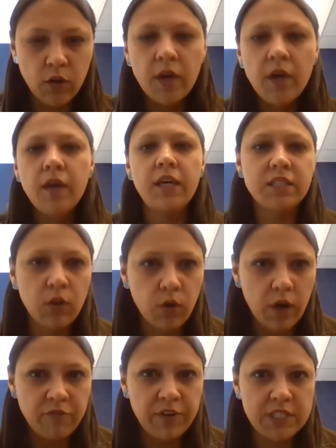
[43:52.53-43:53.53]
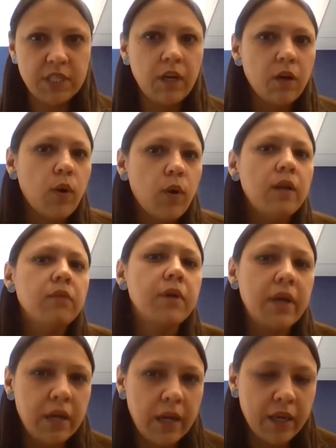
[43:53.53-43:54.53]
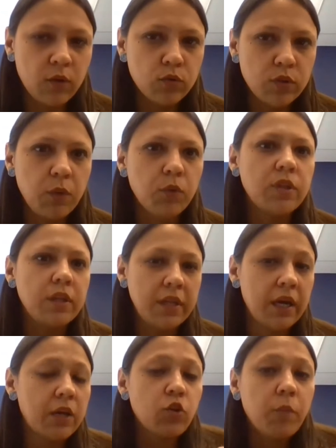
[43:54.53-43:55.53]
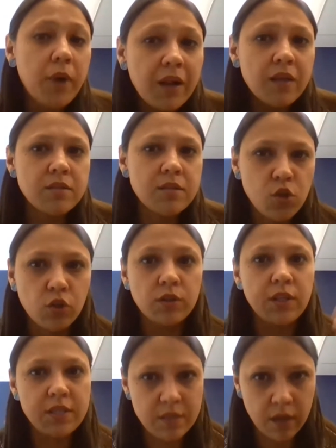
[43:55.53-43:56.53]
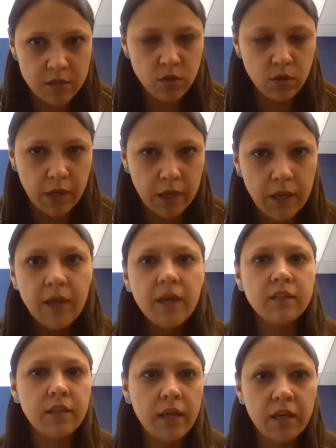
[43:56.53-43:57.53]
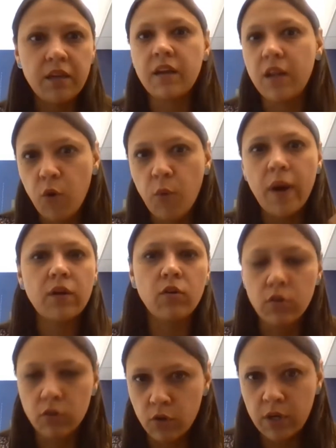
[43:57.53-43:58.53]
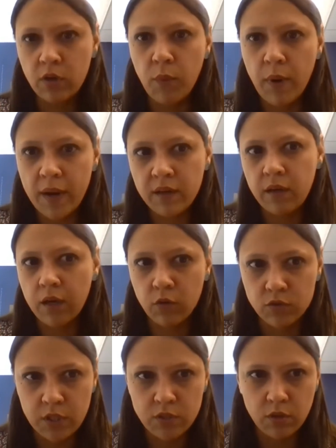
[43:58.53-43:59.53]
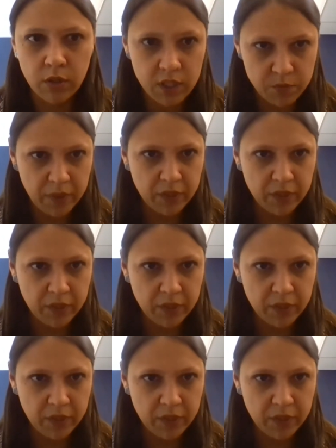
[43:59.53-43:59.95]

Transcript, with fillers: concession for this spectrum would terminate it, and the executive branch would have to make the discretionary decision of